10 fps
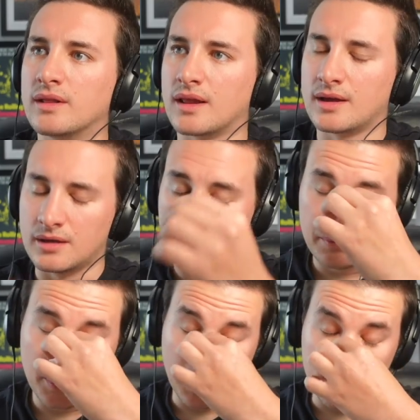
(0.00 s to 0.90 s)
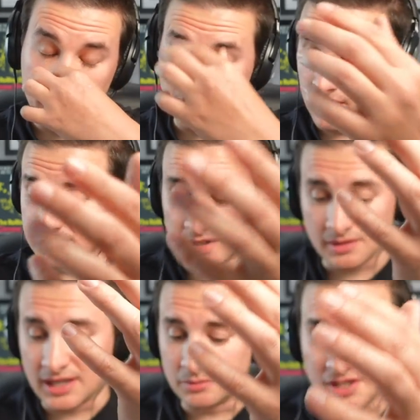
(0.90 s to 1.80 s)
uh, and as I
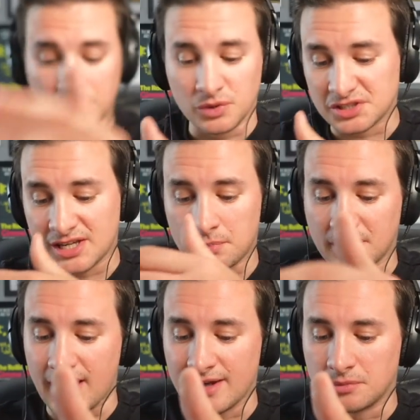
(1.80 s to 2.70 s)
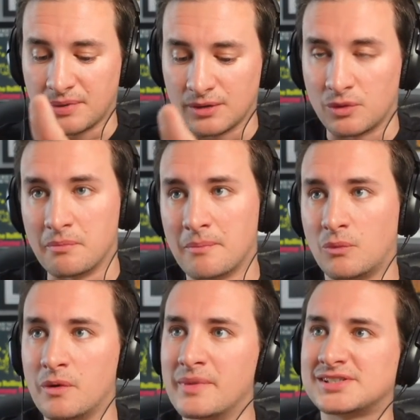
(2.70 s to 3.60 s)
keep saying, we're skipping ahead a bit. We're,
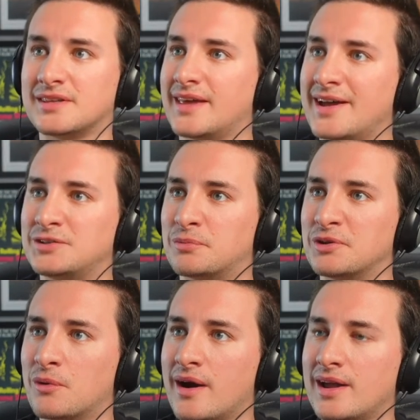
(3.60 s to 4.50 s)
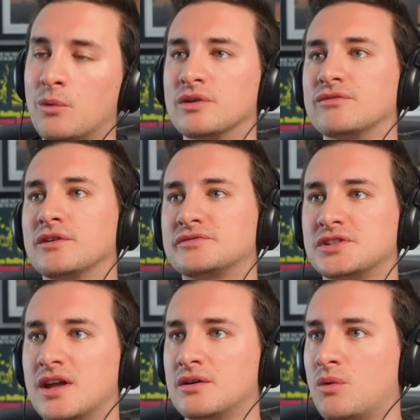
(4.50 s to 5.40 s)
we're missing the AWA. I would have loved to
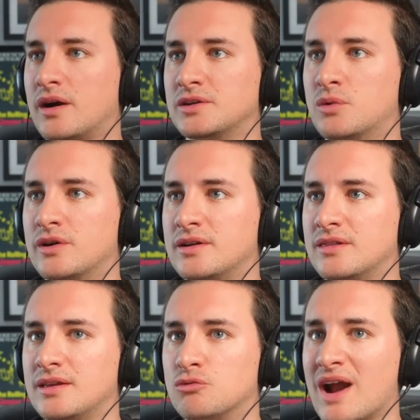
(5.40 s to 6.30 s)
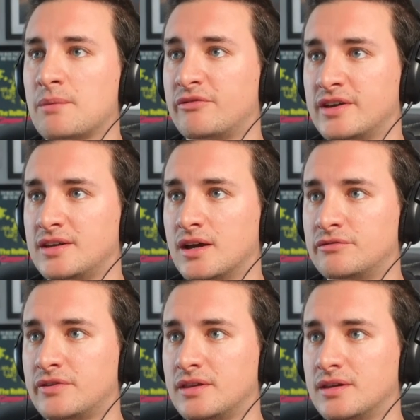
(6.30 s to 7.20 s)
know why you weren't in the rap video
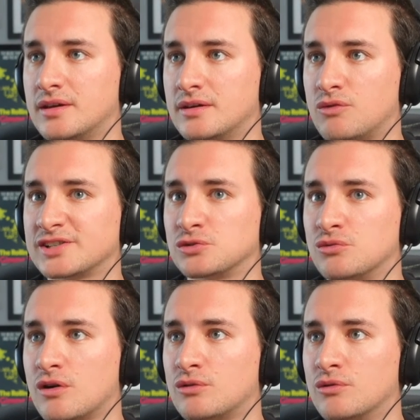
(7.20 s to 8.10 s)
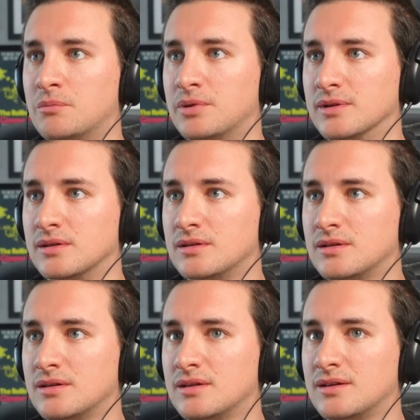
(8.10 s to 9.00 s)
for the uh, Wrestle Rock Rumble.
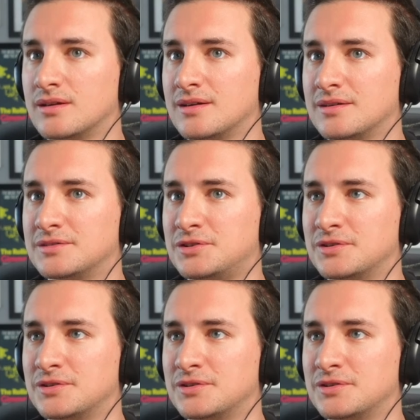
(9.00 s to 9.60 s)
Do you,